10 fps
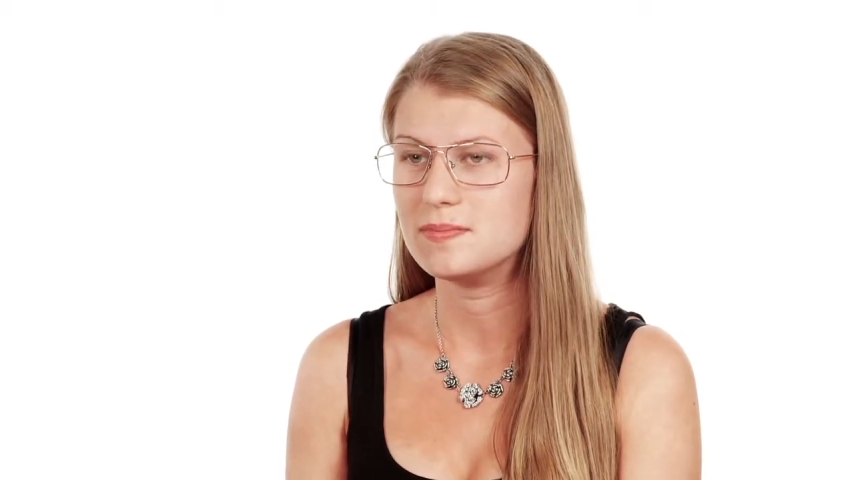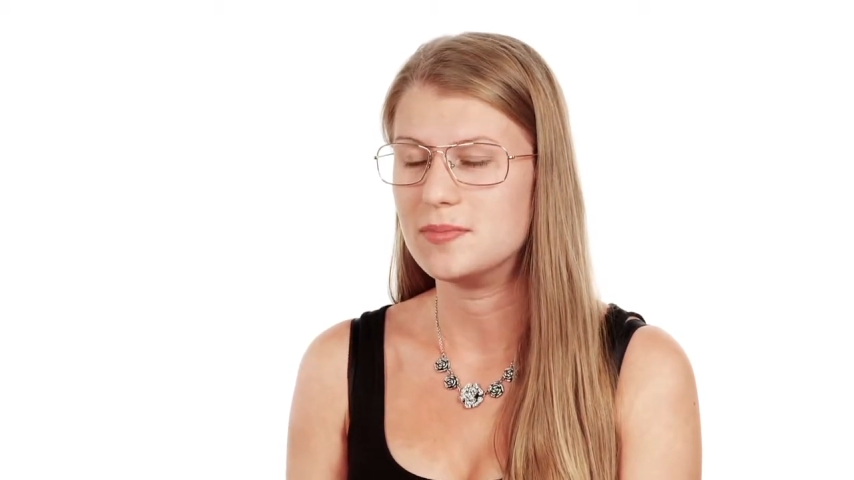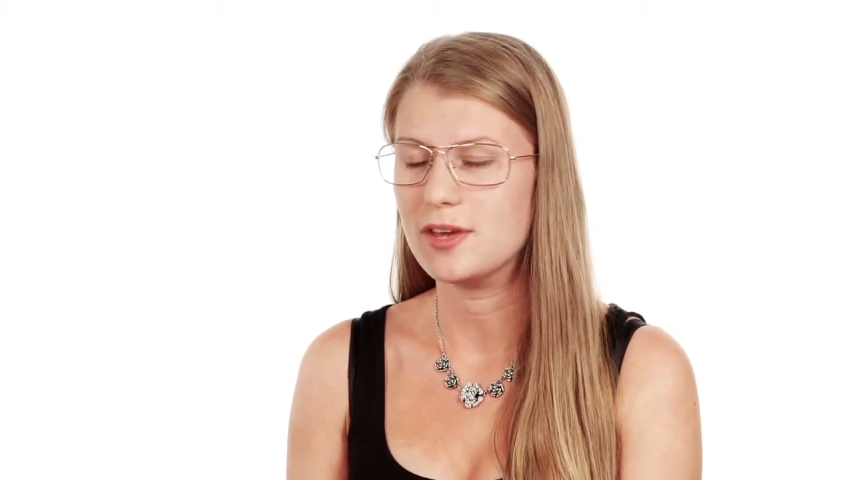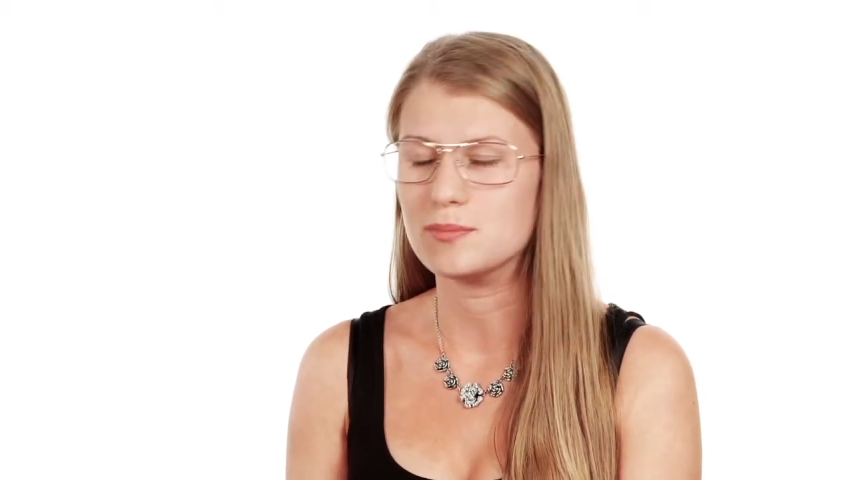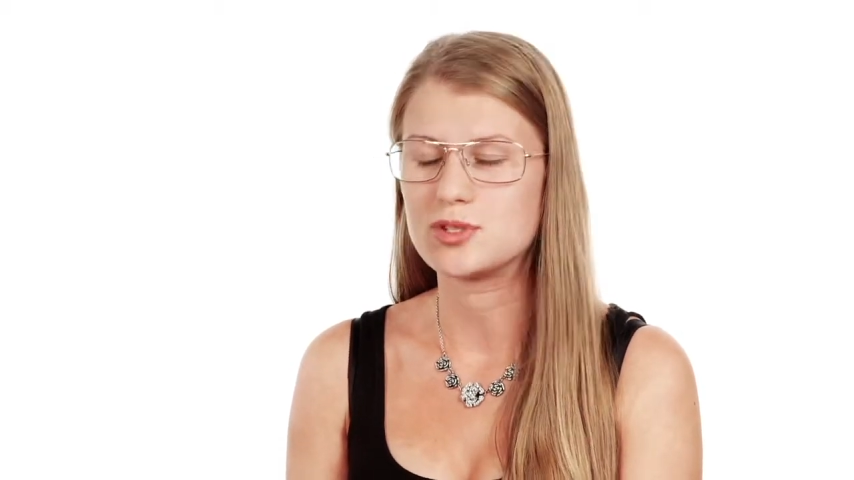
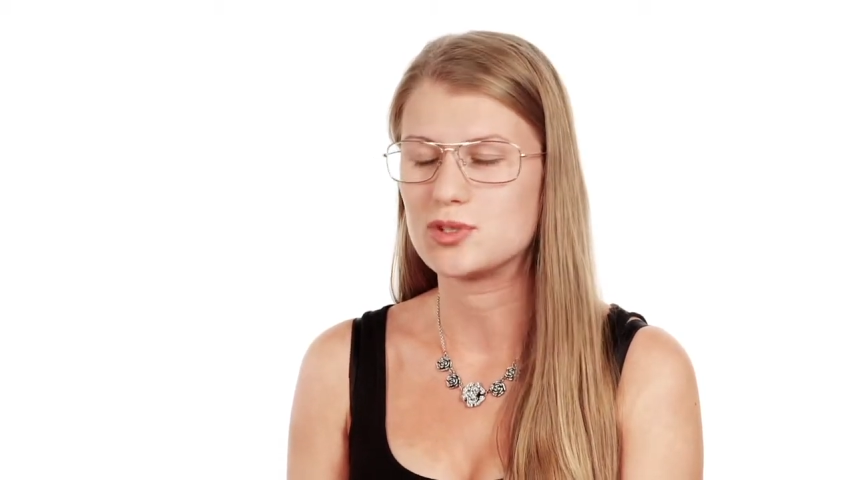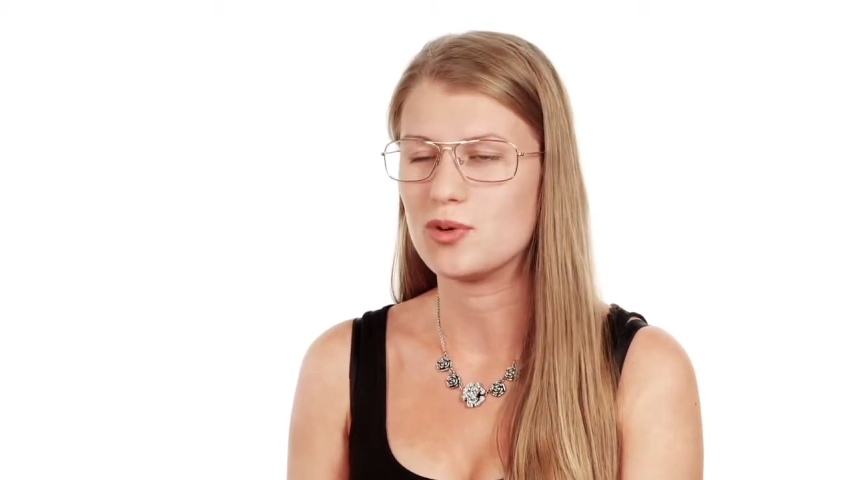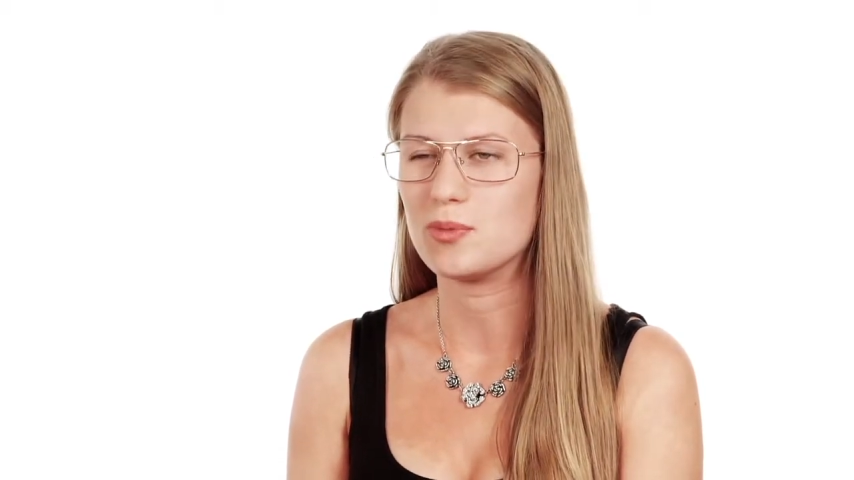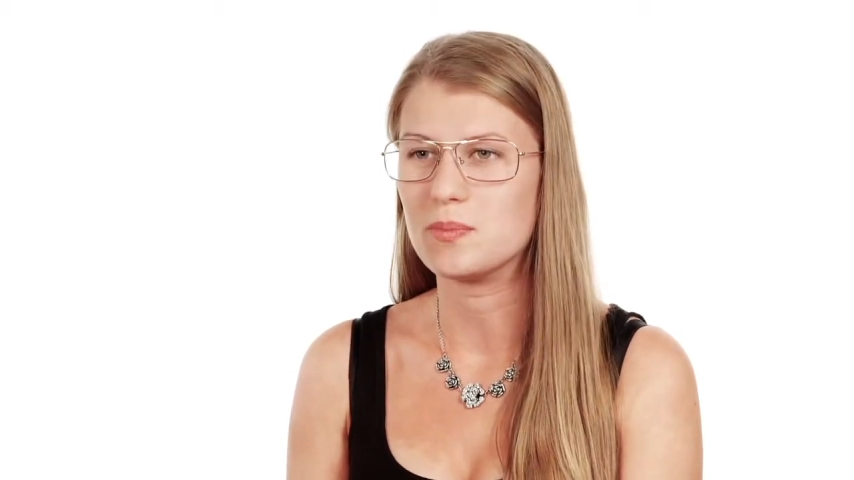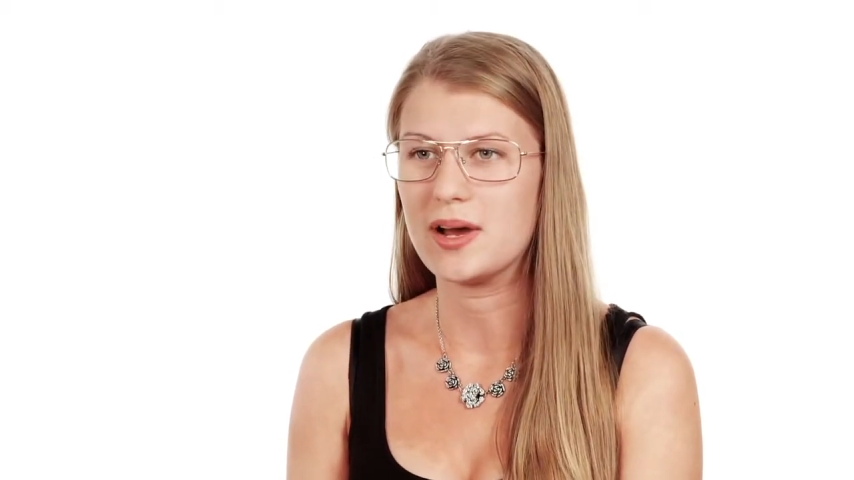be
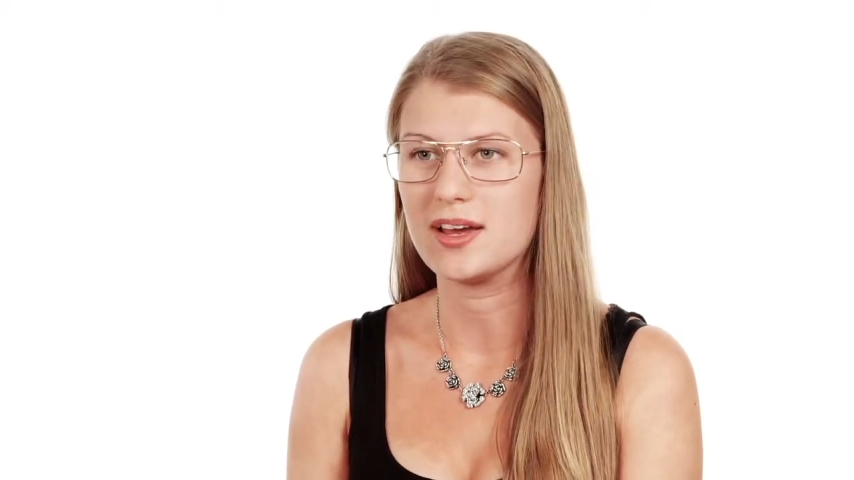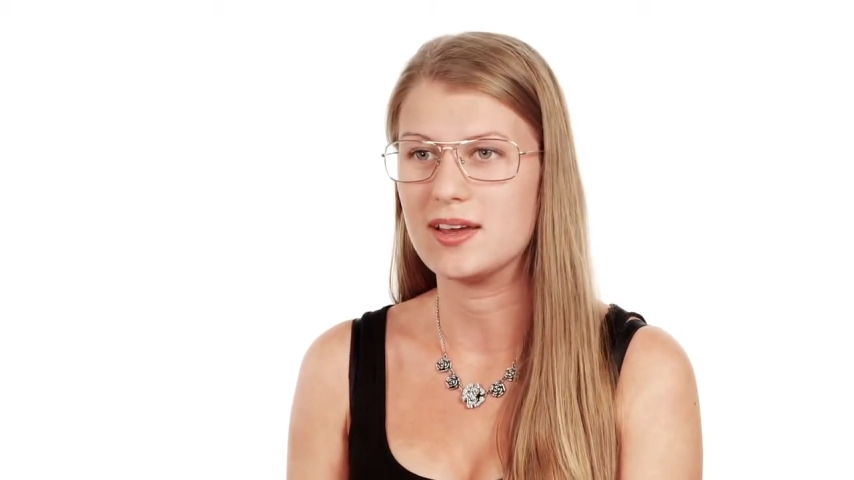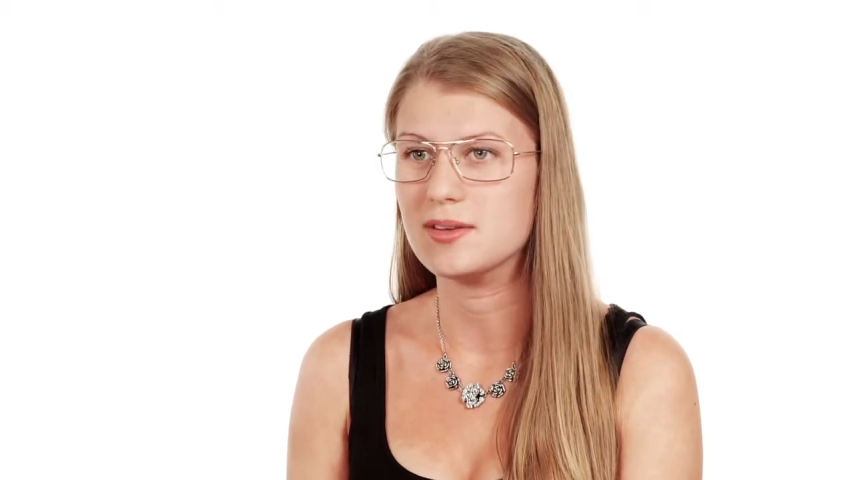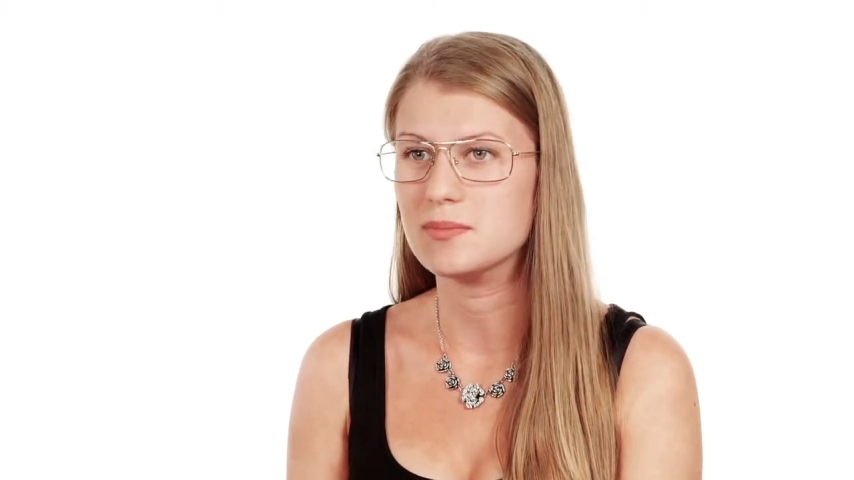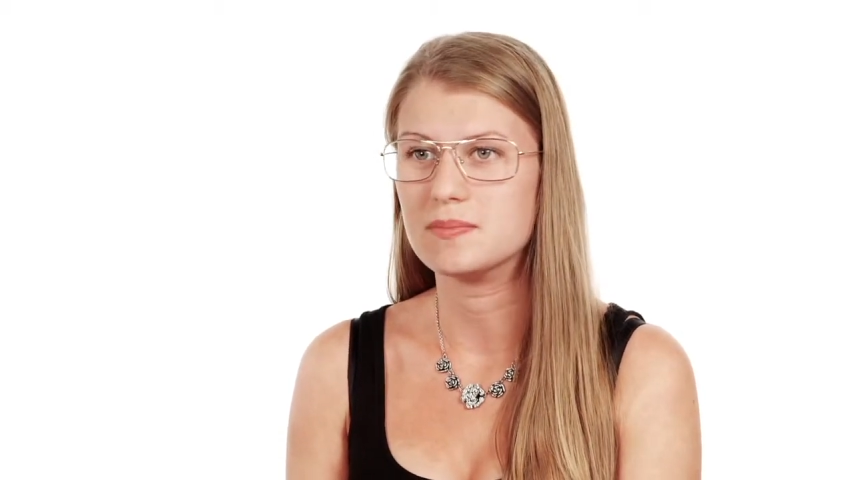absorbed
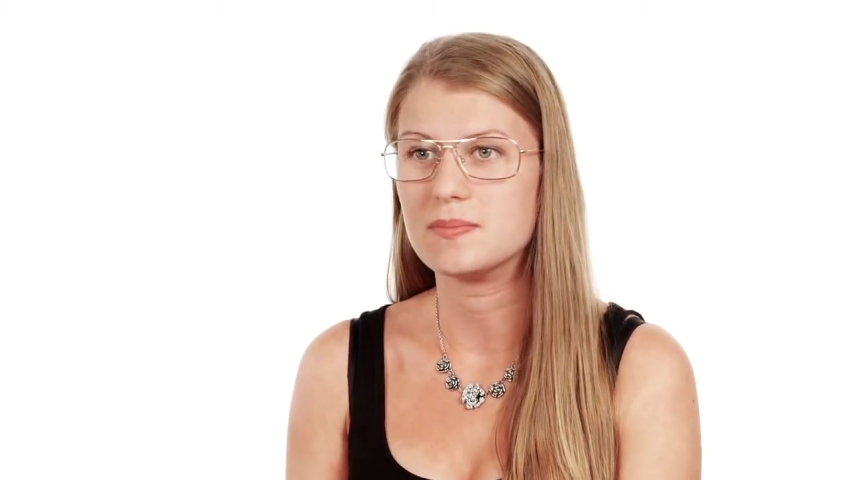by